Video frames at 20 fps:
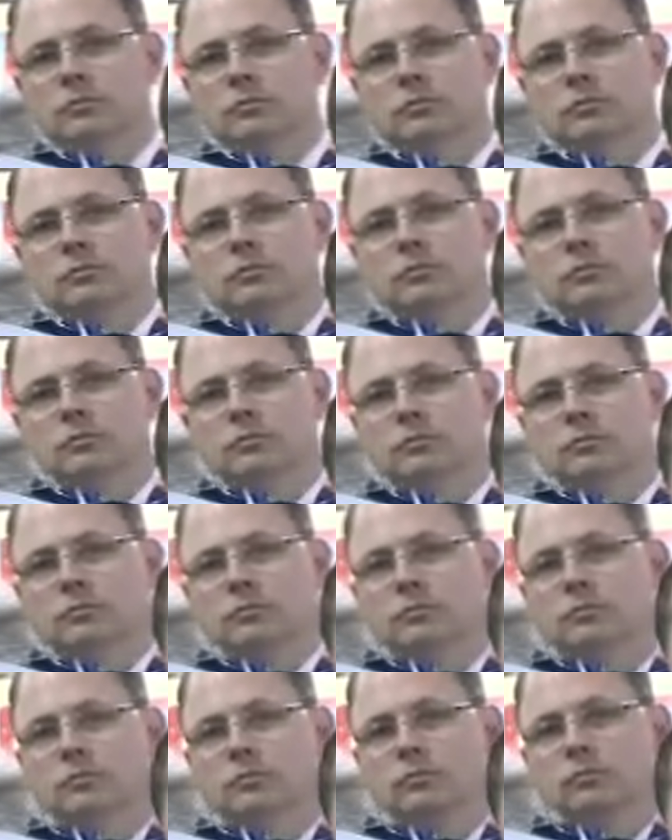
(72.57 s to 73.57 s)

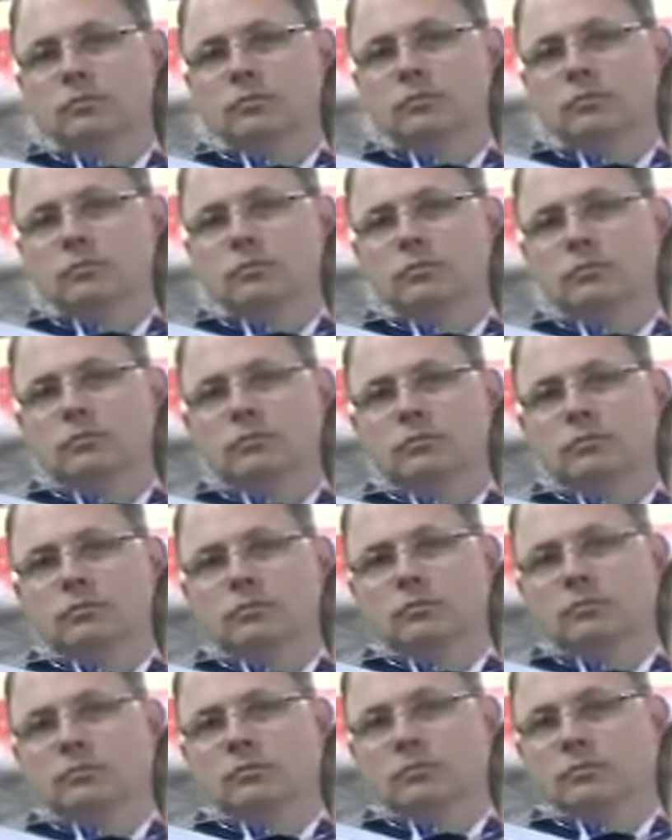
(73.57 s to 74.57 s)

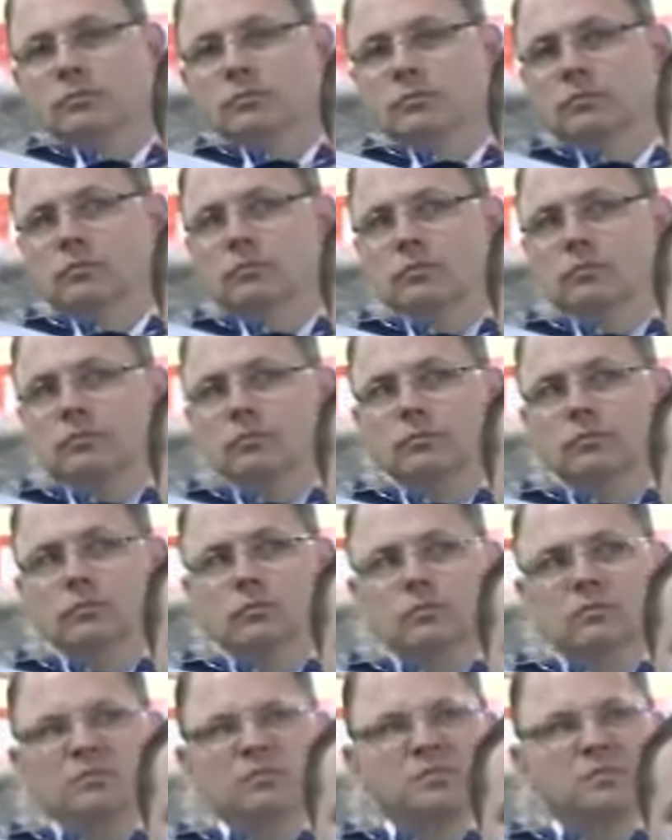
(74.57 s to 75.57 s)

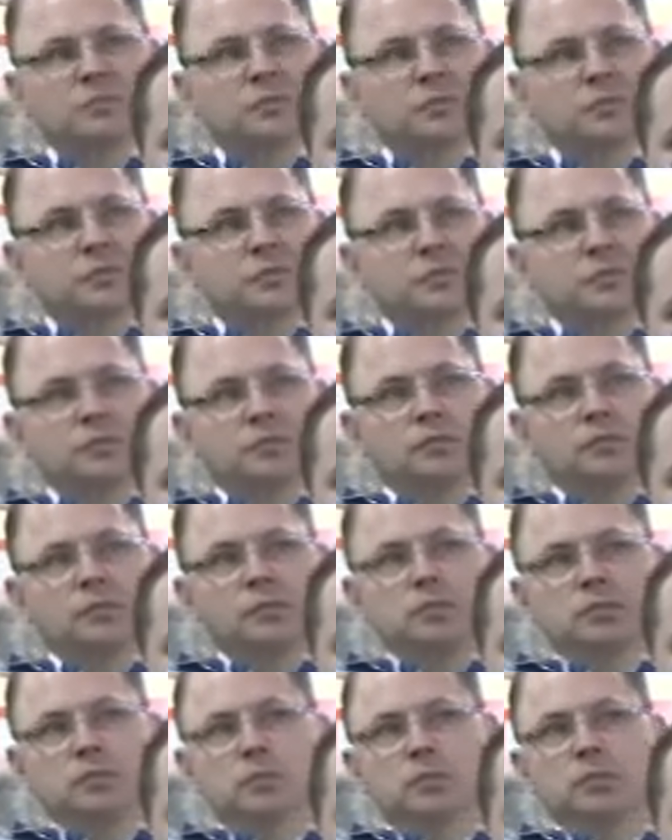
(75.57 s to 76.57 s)

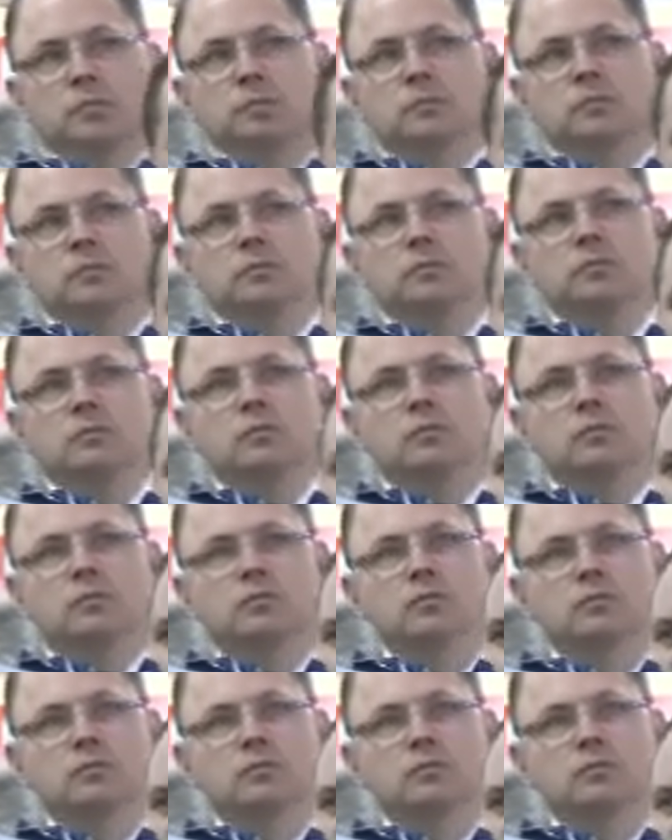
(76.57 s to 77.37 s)
[no speech]